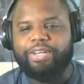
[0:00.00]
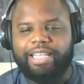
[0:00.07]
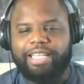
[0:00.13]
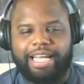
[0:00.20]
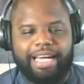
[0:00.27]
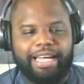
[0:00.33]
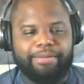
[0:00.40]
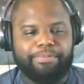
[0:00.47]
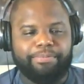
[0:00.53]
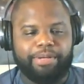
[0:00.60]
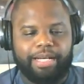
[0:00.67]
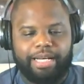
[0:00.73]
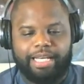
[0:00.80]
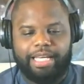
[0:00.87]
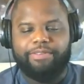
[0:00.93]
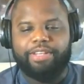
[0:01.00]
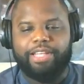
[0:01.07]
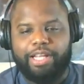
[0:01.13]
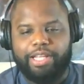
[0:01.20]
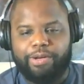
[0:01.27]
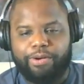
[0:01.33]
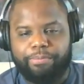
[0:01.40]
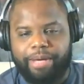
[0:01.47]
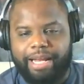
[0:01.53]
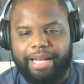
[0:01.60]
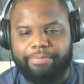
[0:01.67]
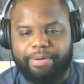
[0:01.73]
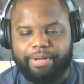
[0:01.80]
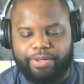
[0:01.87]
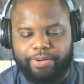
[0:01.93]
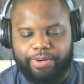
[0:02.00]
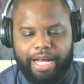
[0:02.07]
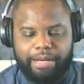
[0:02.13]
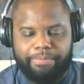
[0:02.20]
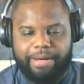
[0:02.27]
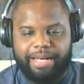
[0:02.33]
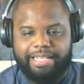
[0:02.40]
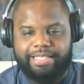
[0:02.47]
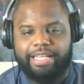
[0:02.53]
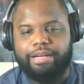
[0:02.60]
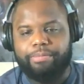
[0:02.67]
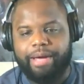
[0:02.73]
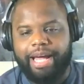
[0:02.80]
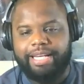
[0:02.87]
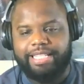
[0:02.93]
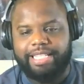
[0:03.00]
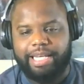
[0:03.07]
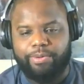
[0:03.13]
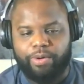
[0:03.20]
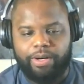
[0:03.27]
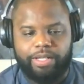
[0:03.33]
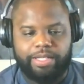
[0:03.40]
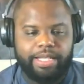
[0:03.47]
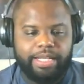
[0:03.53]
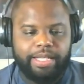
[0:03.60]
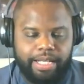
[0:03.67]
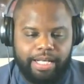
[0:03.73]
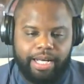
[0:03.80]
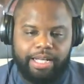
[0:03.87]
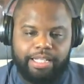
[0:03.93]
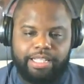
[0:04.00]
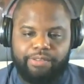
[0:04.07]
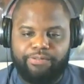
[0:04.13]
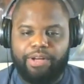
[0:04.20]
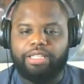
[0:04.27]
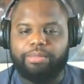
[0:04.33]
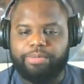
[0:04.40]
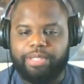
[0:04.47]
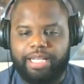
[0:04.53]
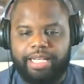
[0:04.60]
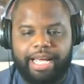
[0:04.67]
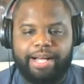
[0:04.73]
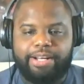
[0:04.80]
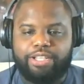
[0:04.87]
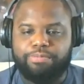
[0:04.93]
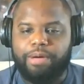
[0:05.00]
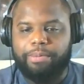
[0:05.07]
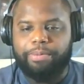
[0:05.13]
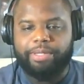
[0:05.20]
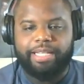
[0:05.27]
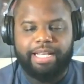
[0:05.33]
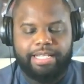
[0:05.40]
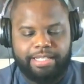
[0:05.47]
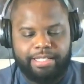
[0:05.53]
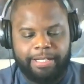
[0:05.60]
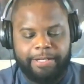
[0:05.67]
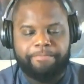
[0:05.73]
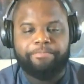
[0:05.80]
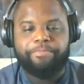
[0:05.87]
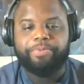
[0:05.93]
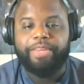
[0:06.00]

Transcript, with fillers: Online, uh, even though they were made created by ZeniMax, they weren't uh, developed in-house by Bethesda.